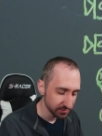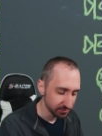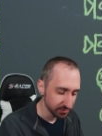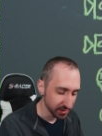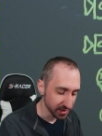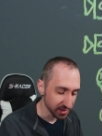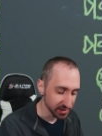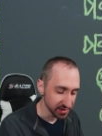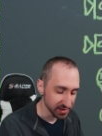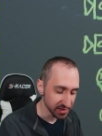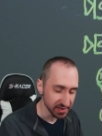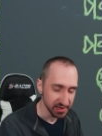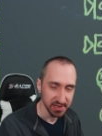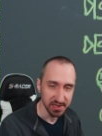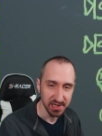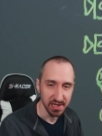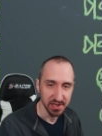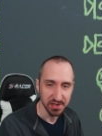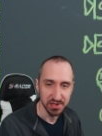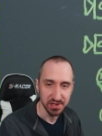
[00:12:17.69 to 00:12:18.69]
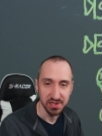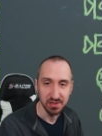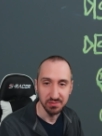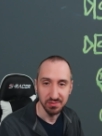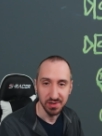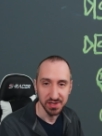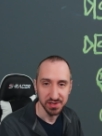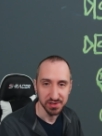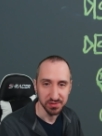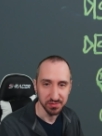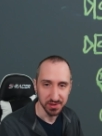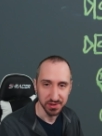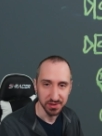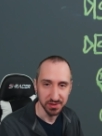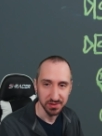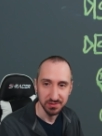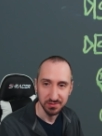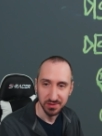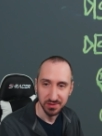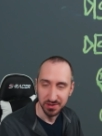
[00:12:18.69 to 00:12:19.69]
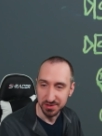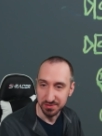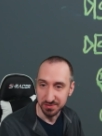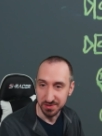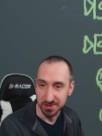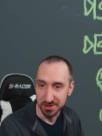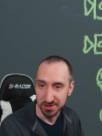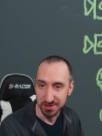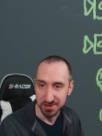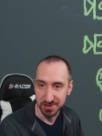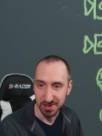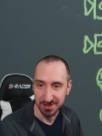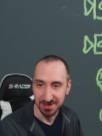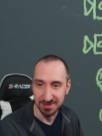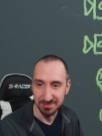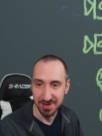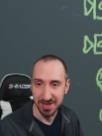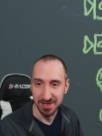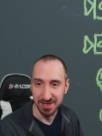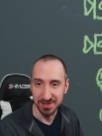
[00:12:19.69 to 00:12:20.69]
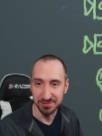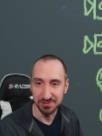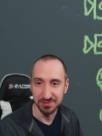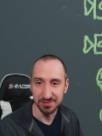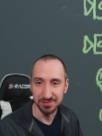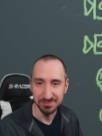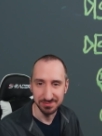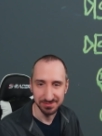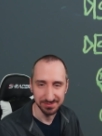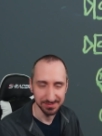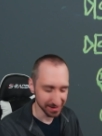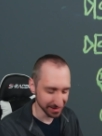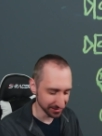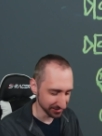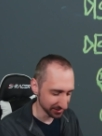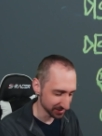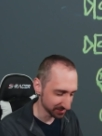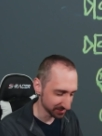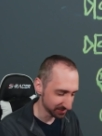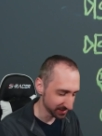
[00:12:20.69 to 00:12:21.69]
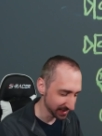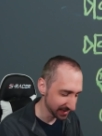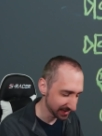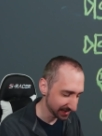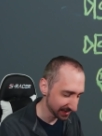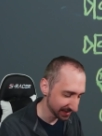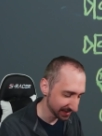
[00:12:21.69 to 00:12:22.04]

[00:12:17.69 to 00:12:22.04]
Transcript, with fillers: because this is an HDMI switcher, because we just checked the manual, so to speak,